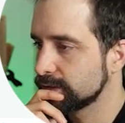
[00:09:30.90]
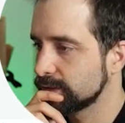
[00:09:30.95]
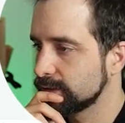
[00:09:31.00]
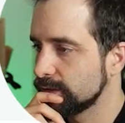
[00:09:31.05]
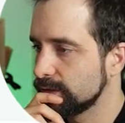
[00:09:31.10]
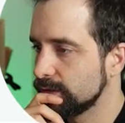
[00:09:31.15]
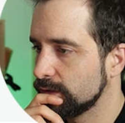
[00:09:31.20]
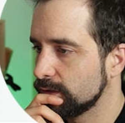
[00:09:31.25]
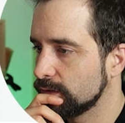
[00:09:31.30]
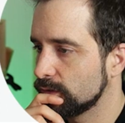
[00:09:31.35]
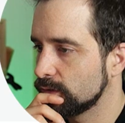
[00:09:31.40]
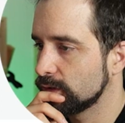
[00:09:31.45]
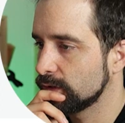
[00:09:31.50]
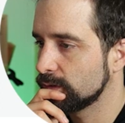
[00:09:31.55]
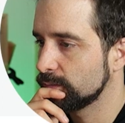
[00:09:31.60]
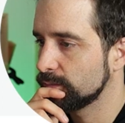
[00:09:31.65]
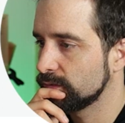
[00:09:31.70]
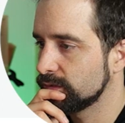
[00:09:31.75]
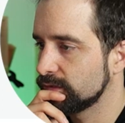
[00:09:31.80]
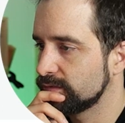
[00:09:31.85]
No,
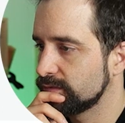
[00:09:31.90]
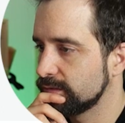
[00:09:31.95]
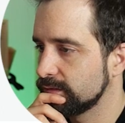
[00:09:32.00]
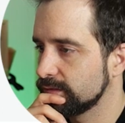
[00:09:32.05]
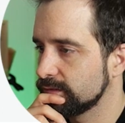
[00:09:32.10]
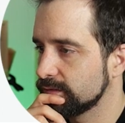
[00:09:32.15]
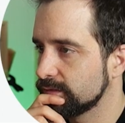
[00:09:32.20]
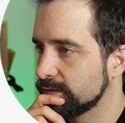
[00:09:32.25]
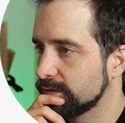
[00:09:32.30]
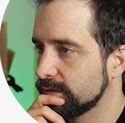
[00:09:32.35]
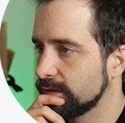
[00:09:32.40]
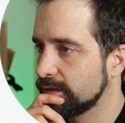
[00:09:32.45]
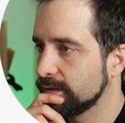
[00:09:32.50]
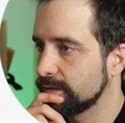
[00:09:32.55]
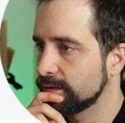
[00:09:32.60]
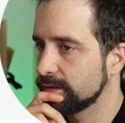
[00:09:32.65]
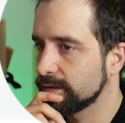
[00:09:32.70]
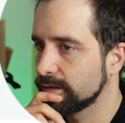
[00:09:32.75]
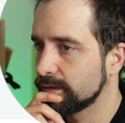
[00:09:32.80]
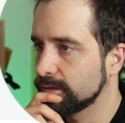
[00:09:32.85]
I'm not selling
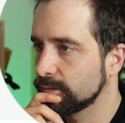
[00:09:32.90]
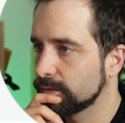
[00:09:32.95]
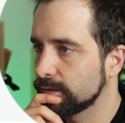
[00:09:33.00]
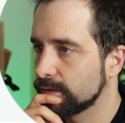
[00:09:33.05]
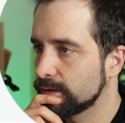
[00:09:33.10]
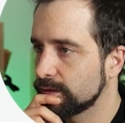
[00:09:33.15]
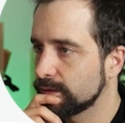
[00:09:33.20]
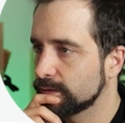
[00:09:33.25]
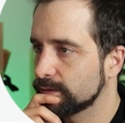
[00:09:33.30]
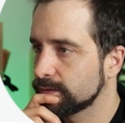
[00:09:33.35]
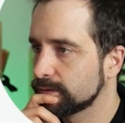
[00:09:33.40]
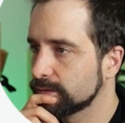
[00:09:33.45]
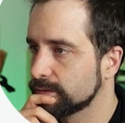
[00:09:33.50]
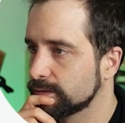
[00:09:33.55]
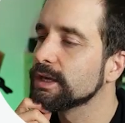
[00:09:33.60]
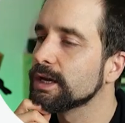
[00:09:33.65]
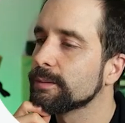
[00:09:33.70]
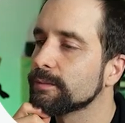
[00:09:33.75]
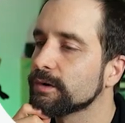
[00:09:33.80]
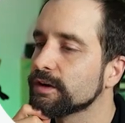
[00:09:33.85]
anything anywhere.
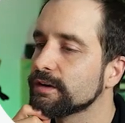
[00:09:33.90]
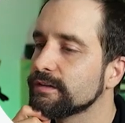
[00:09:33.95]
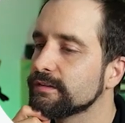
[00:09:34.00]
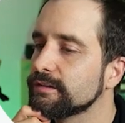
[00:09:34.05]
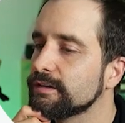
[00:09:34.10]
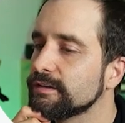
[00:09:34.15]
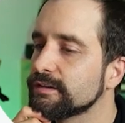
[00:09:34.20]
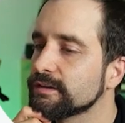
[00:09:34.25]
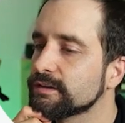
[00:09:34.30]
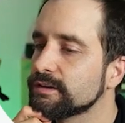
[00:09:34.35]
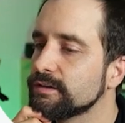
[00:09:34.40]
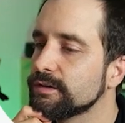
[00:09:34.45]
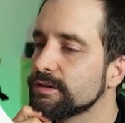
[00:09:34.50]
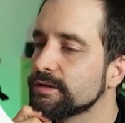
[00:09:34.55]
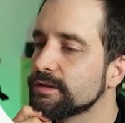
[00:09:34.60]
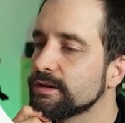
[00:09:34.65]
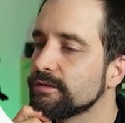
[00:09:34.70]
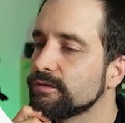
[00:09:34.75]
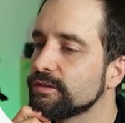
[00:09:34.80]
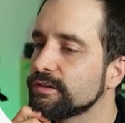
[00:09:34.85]
Yeah, I'm going to
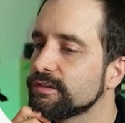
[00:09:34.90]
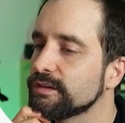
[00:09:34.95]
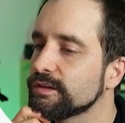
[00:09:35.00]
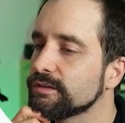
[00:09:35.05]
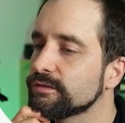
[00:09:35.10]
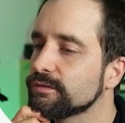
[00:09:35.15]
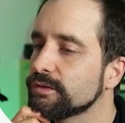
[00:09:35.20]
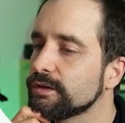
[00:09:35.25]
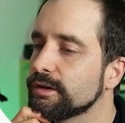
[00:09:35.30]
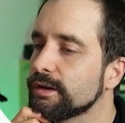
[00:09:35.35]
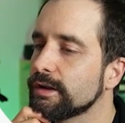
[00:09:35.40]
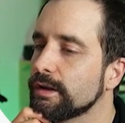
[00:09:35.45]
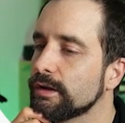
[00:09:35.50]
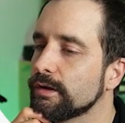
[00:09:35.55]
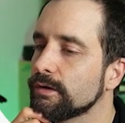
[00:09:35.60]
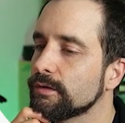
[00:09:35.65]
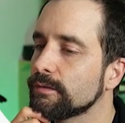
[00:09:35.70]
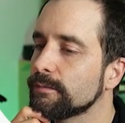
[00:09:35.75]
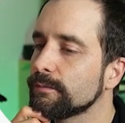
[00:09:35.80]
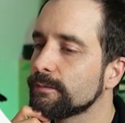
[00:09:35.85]
deactivate everything for
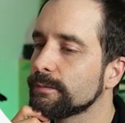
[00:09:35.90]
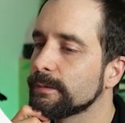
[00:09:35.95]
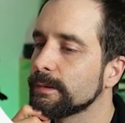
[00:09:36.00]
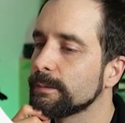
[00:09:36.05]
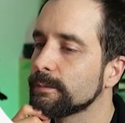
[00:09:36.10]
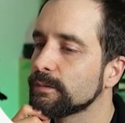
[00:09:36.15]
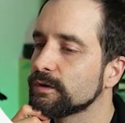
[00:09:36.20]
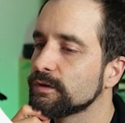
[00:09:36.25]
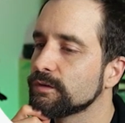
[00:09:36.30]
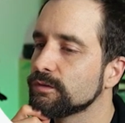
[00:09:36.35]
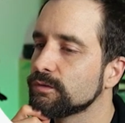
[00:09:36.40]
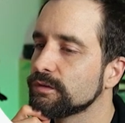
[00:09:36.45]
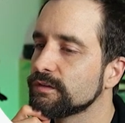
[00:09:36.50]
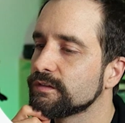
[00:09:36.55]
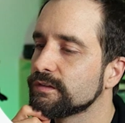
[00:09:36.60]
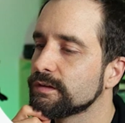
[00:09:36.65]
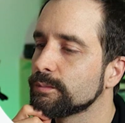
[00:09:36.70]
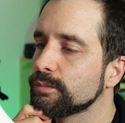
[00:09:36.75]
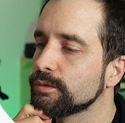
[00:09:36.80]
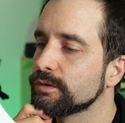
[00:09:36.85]
now. I'm going to do a
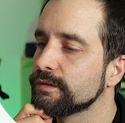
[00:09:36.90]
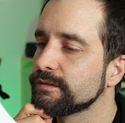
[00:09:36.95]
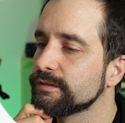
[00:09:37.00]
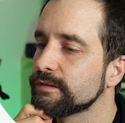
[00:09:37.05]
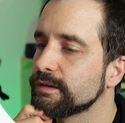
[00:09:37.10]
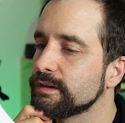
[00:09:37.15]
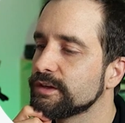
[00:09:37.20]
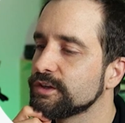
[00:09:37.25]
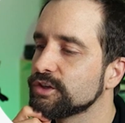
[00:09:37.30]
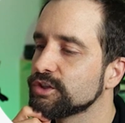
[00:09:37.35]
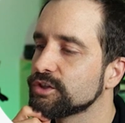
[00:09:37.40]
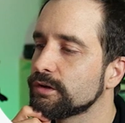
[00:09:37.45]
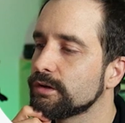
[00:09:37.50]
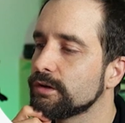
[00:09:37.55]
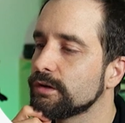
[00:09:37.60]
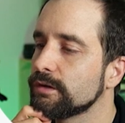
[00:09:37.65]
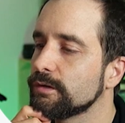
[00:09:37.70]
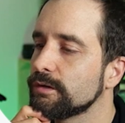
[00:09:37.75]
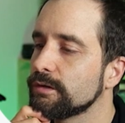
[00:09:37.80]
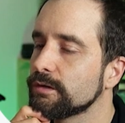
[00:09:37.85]
simple
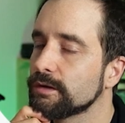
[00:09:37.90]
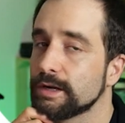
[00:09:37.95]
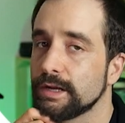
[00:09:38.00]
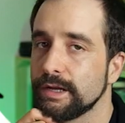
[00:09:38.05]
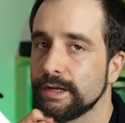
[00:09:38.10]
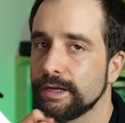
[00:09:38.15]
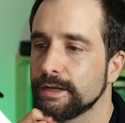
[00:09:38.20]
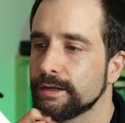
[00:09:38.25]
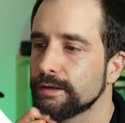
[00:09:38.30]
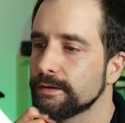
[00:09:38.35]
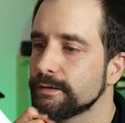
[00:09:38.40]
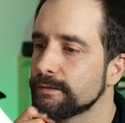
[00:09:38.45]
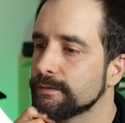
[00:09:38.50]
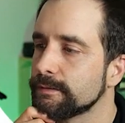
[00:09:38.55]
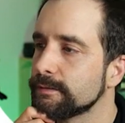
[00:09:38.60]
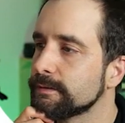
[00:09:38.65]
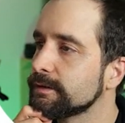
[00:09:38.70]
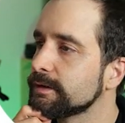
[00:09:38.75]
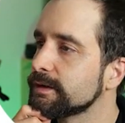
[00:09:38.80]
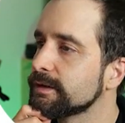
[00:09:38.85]
installation, clean.
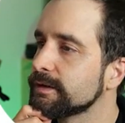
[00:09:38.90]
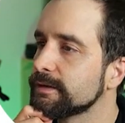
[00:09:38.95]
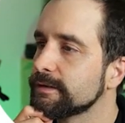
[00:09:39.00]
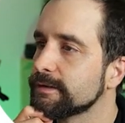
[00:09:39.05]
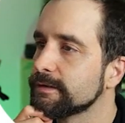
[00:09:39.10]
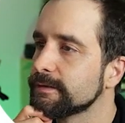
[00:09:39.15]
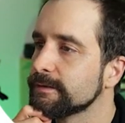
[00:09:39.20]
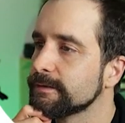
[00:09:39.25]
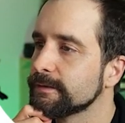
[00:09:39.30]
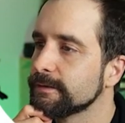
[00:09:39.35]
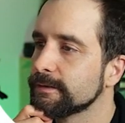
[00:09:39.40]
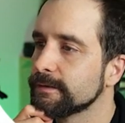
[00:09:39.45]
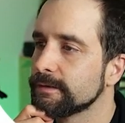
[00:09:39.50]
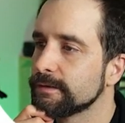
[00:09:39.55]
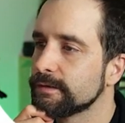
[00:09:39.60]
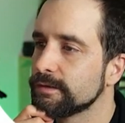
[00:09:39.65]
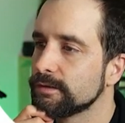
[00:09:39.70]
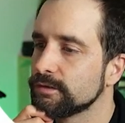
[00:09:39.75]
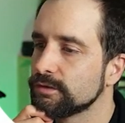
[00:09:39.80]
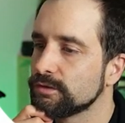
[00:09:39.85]

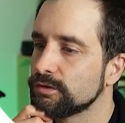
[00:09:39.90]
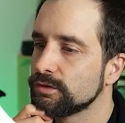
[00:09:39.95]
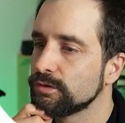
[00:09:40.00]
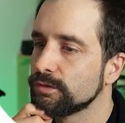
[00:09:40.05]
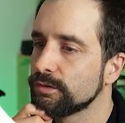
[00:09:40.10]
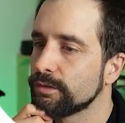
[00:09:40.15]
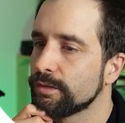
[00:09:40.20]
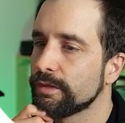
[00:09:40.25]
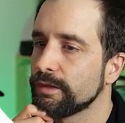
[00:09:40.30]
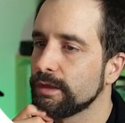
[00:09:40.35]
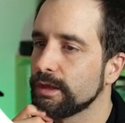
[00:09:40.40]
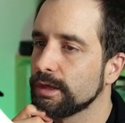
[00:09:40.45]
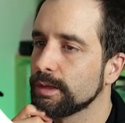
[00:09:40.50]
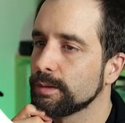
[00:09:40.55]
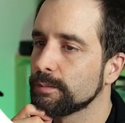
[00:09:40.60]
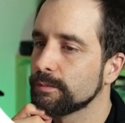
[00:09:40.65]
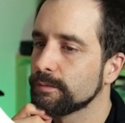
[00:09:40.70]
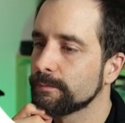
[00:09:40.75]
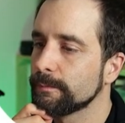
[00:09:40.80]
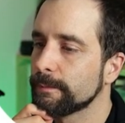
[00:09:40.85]
Choose a
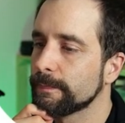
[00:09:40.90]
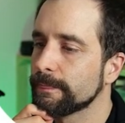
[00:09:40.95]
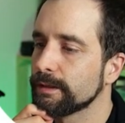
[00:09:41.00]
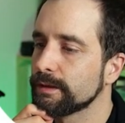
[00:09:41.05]
theme.